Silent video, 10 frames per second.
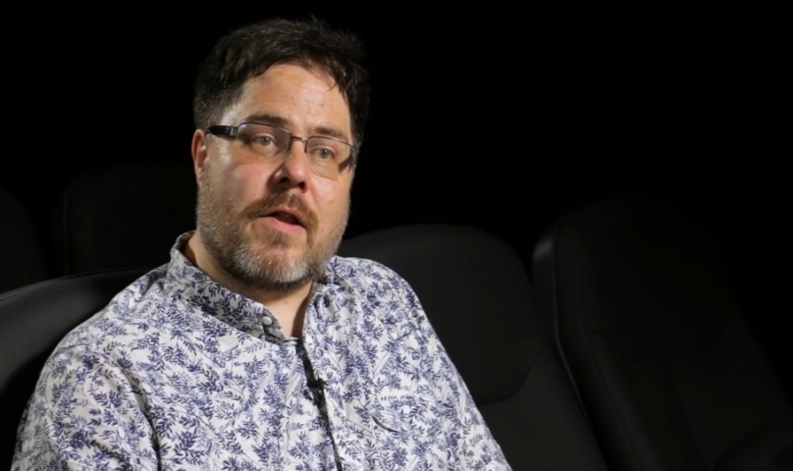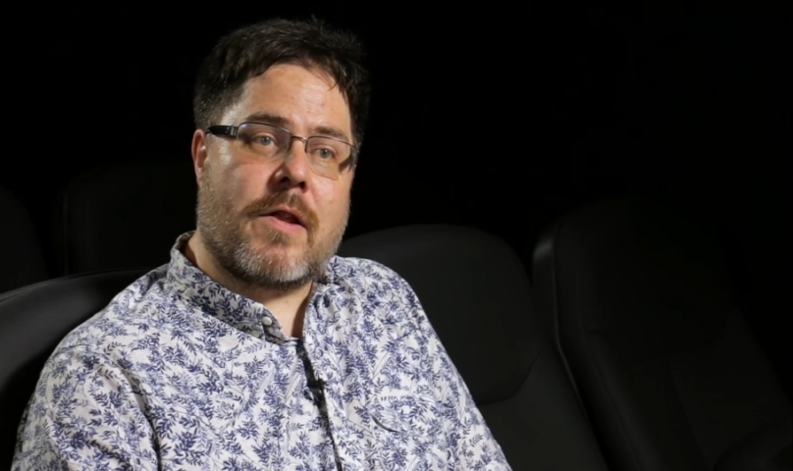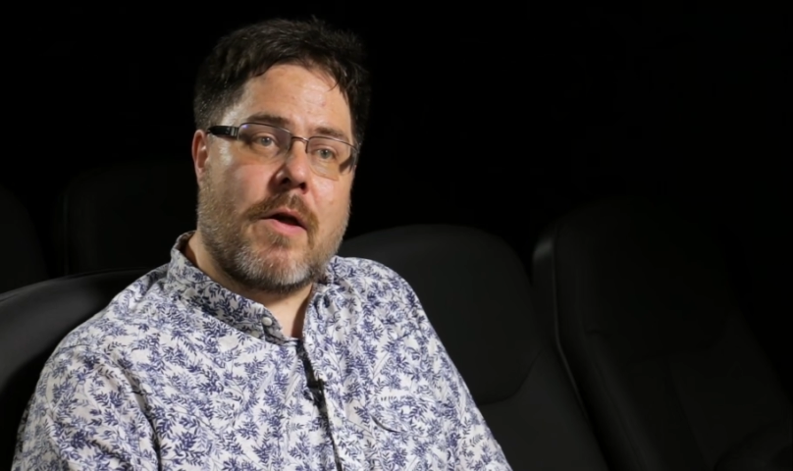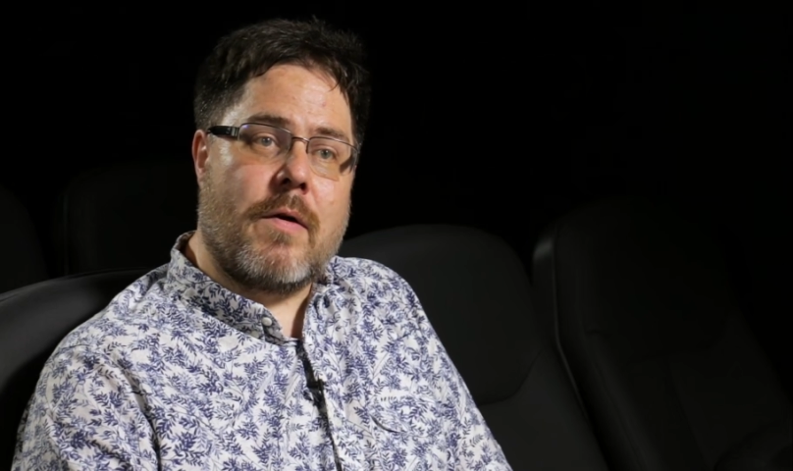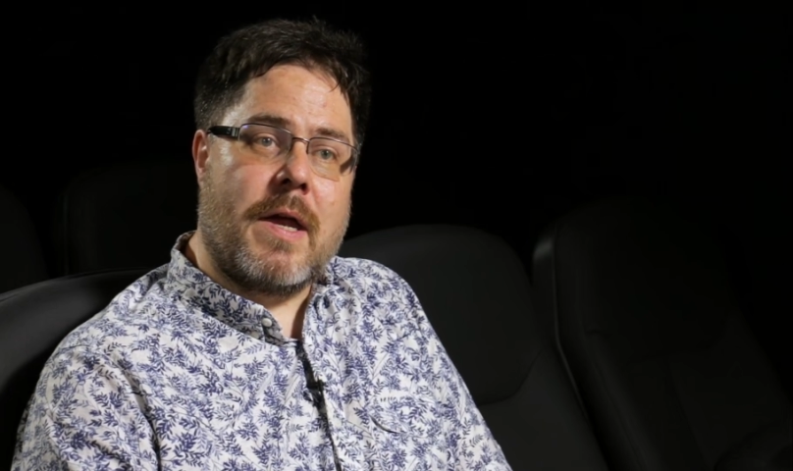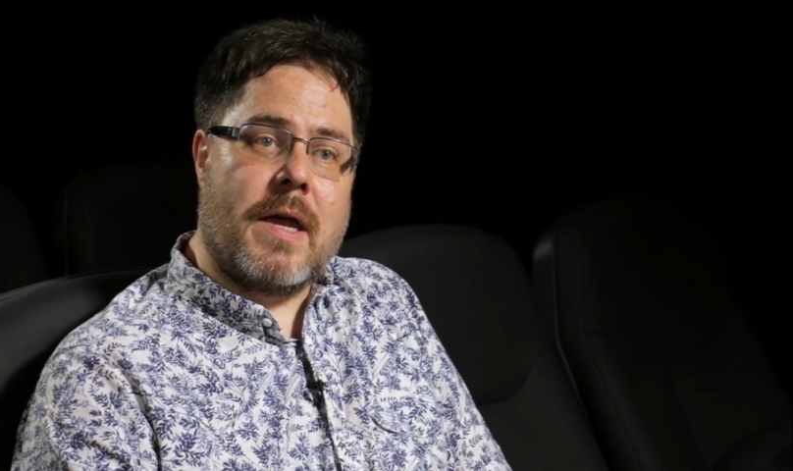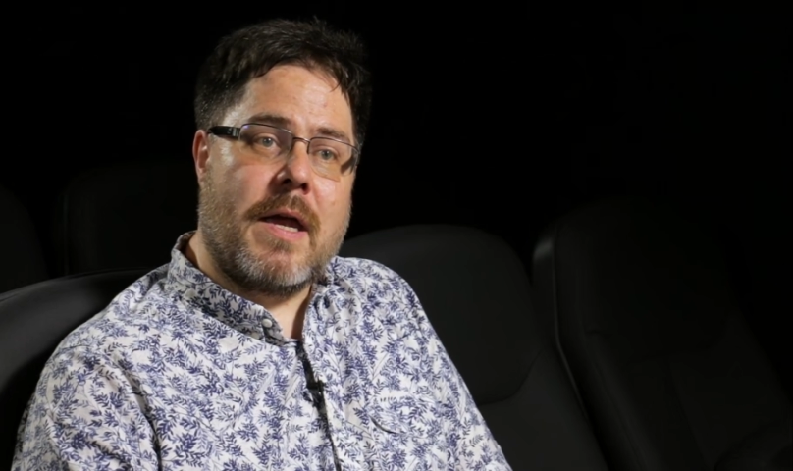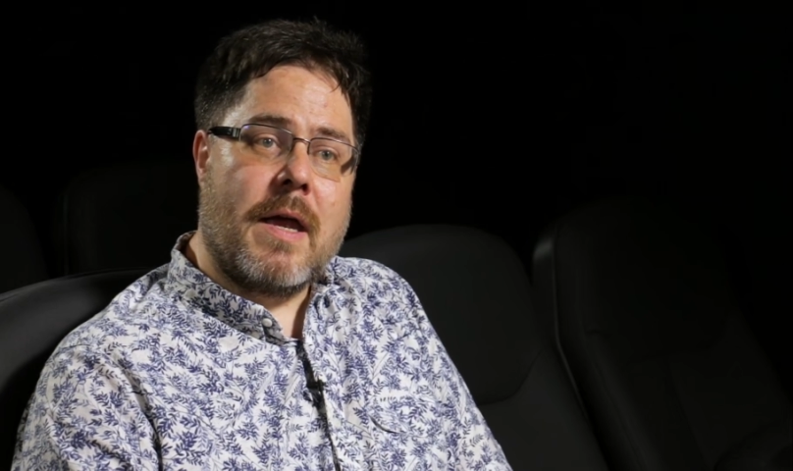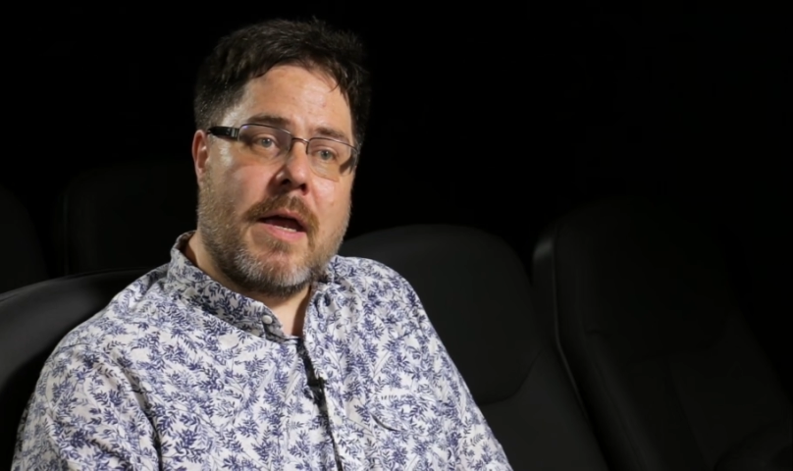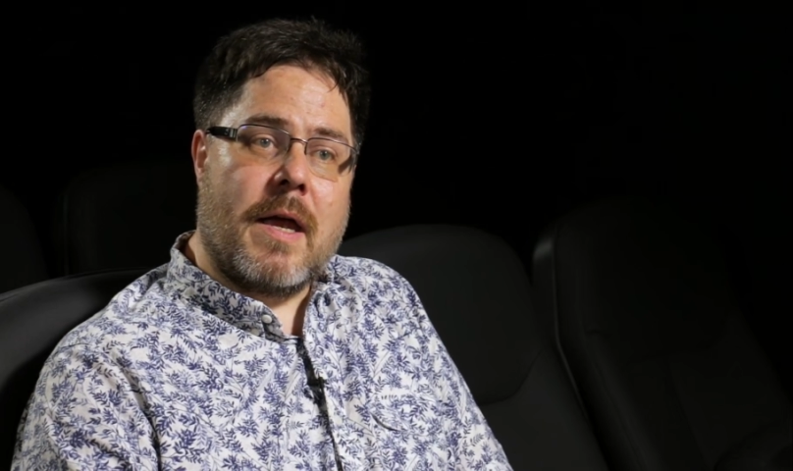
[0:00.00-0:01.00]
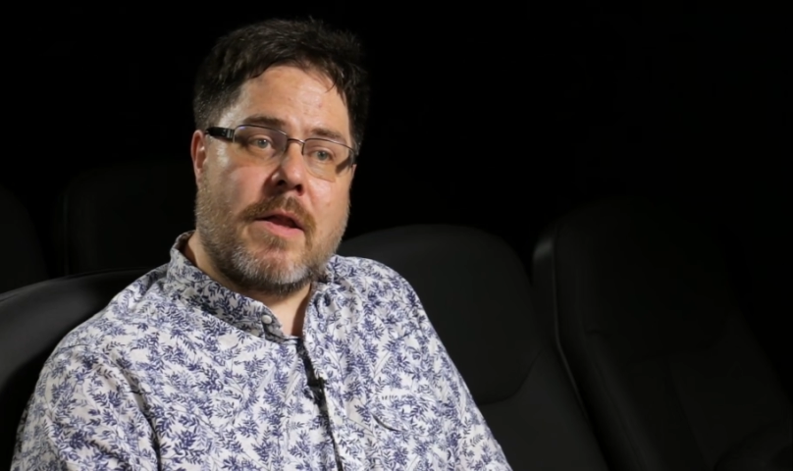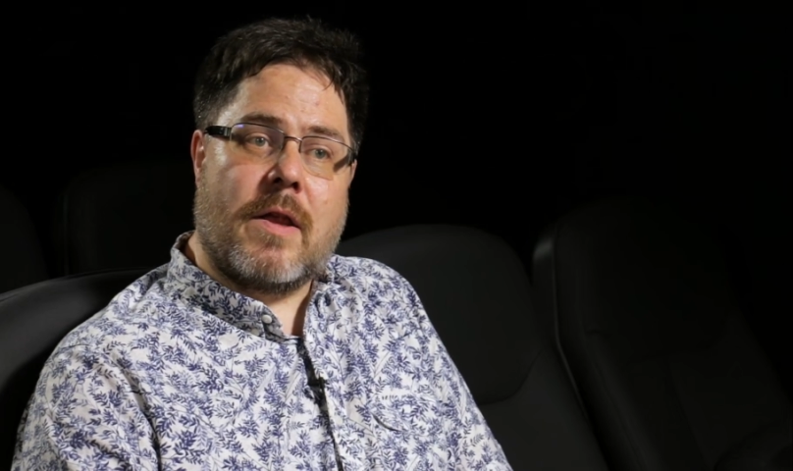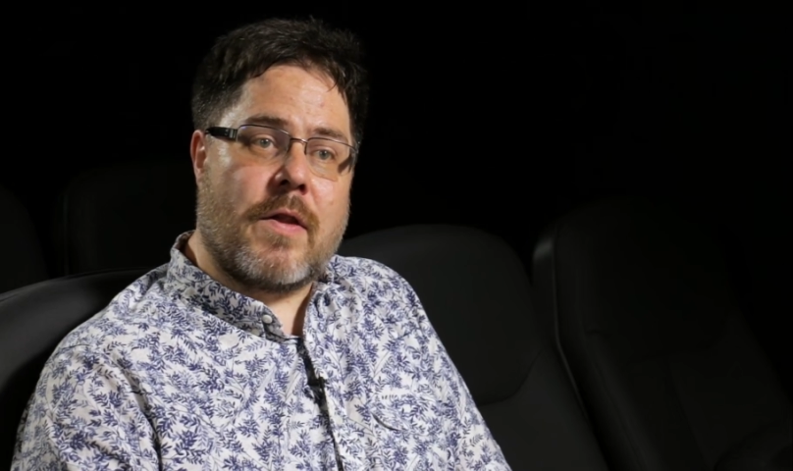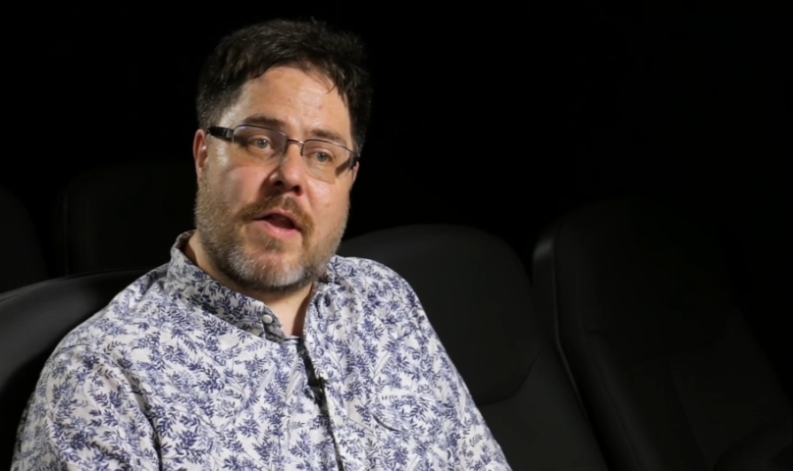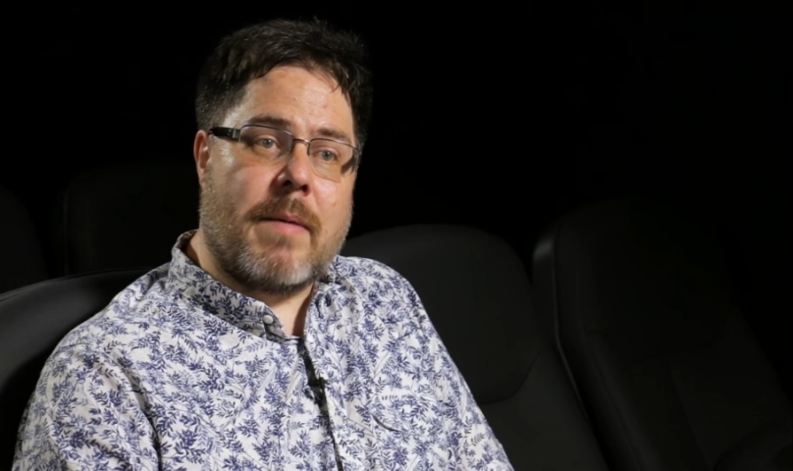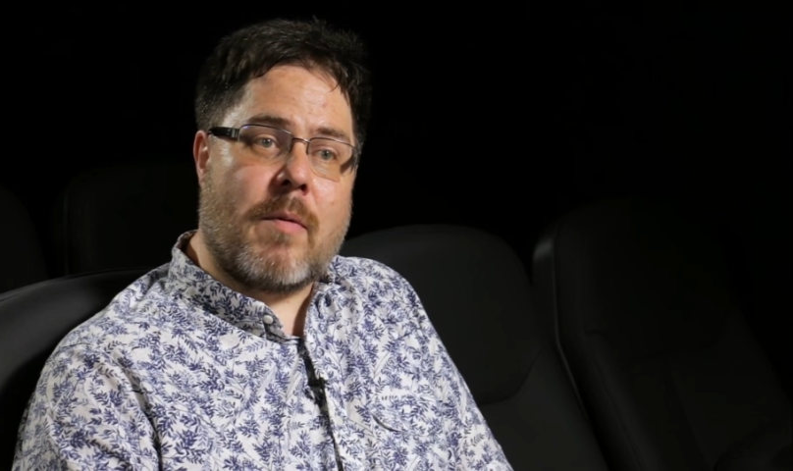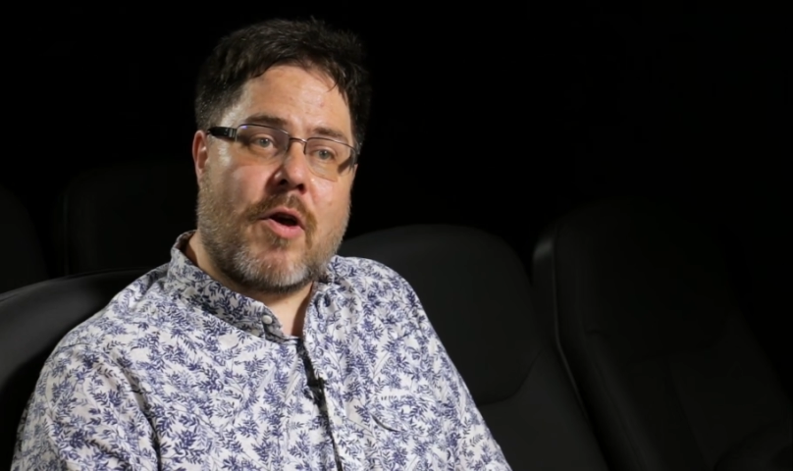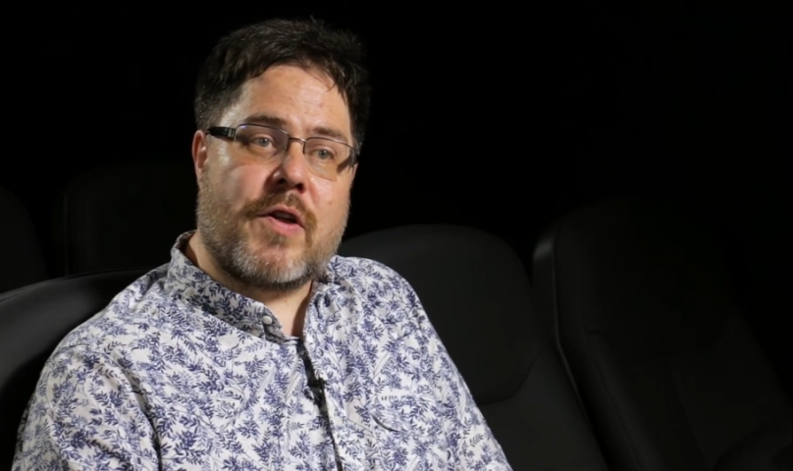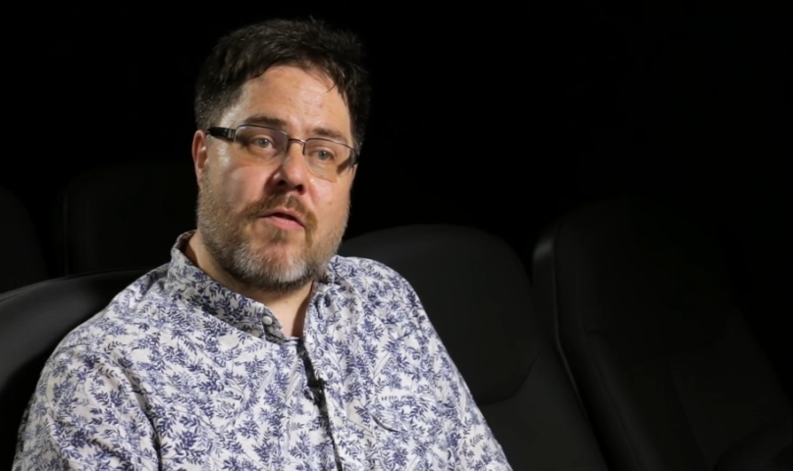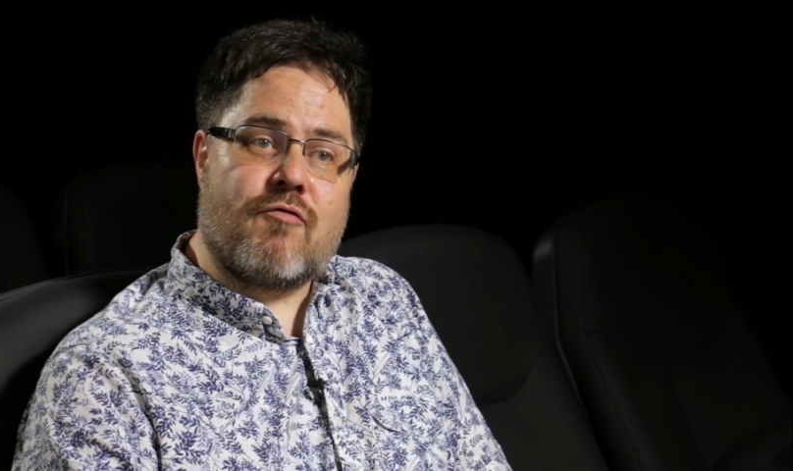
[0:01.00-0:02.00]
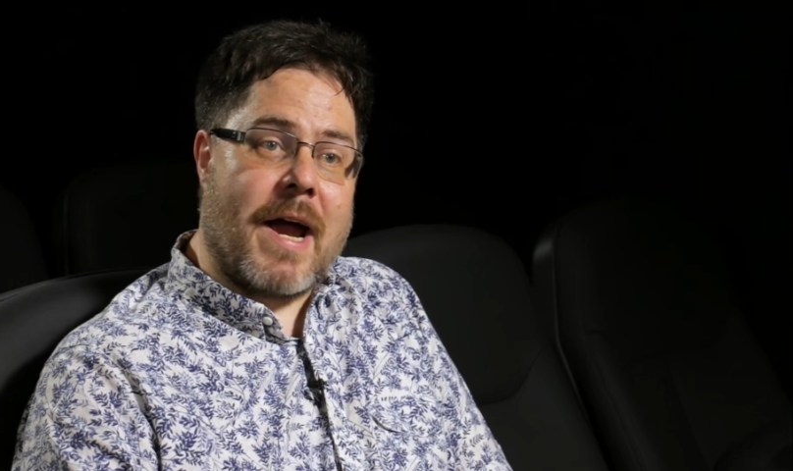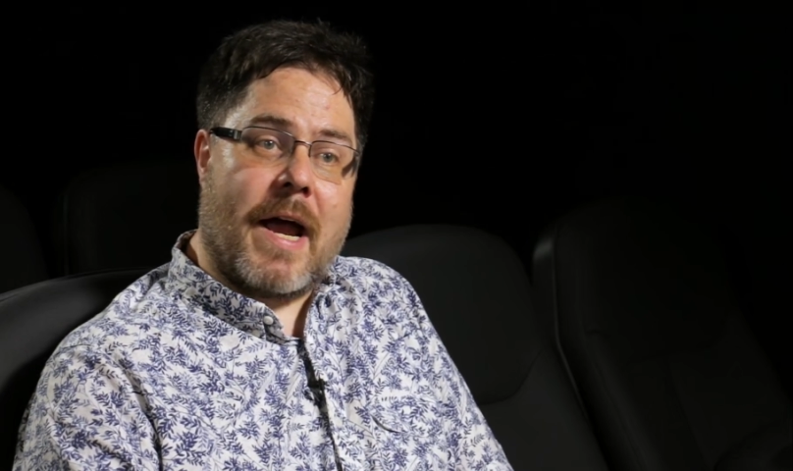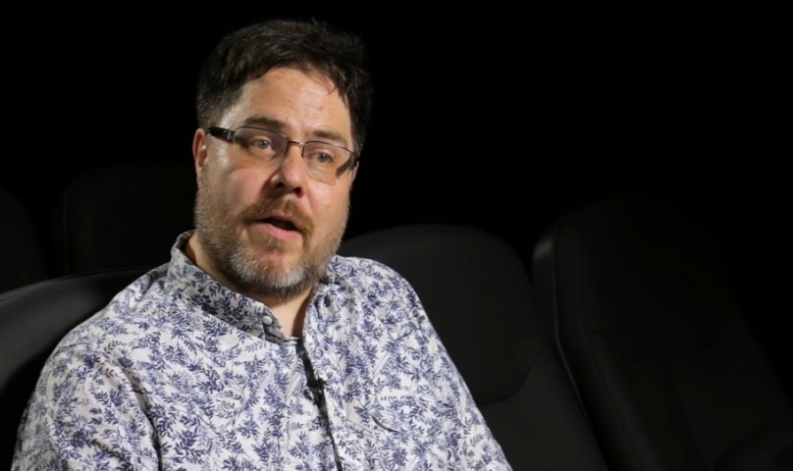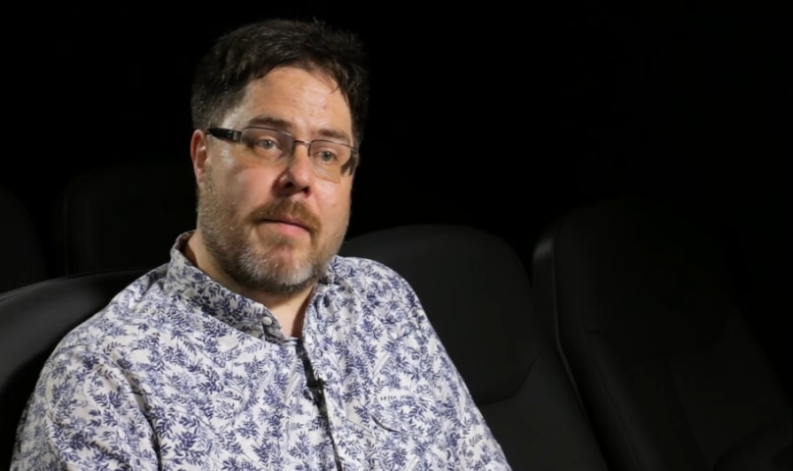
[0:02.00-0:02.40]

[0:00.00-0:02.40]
and so he did the same approach for Rand.